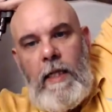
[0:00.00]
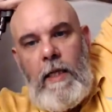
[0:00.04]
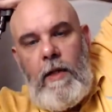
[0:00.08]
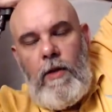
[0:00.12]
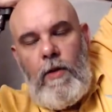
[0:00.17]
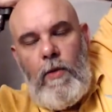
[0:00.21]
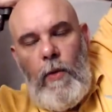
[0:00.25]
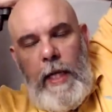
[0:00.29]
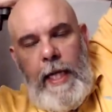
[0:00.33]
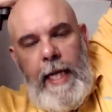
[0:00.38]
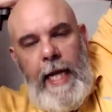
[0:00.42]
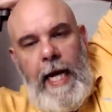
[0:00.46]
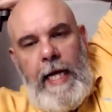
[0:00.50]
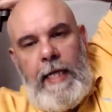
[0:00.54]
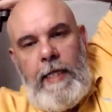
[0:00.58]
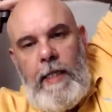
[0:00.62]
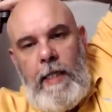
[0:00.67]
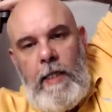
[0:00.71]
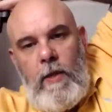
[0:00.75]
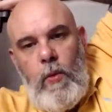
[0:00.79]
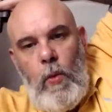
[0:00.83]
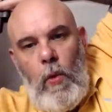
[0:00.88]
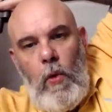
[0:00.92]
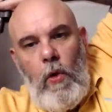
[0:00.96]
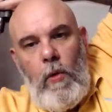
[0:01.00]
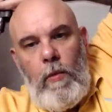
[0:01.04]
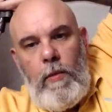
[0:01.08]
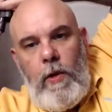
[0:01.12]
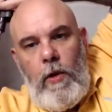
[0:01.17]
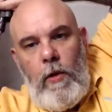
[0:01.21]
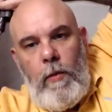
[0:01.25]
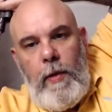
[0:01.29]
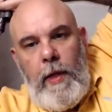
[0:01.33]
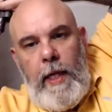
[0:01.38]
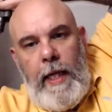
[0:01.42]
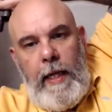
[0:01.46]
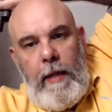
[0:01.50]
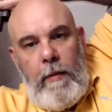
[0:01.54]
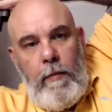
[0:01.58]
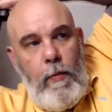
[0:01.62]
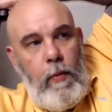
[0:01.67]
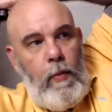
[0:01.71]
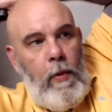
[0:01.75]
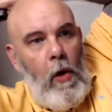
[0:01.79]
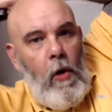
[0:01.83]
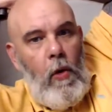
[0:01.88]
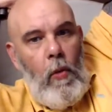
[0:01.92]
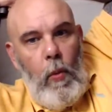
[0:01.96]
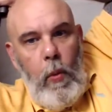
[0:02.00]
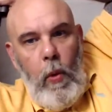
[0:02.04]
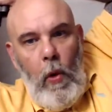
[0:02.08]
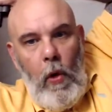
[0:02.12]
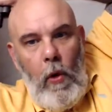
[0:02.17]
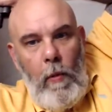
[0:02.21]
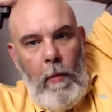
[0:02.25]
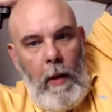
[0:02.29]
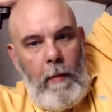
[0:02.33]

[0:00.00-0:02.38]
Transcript: because when the acid's warmed up, and by warm,